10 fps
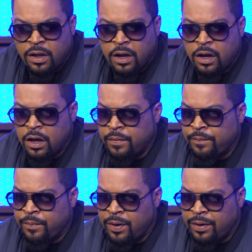I
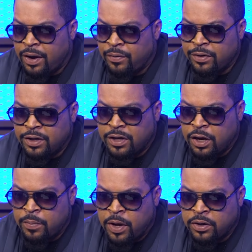don't really
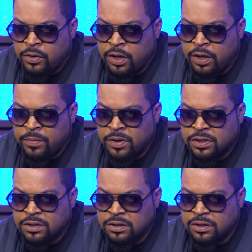care about no
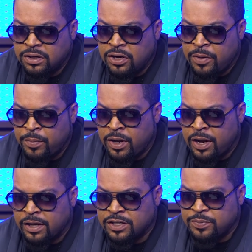image. You know what I mean?
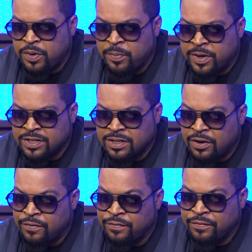I just be
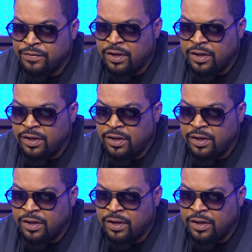myself.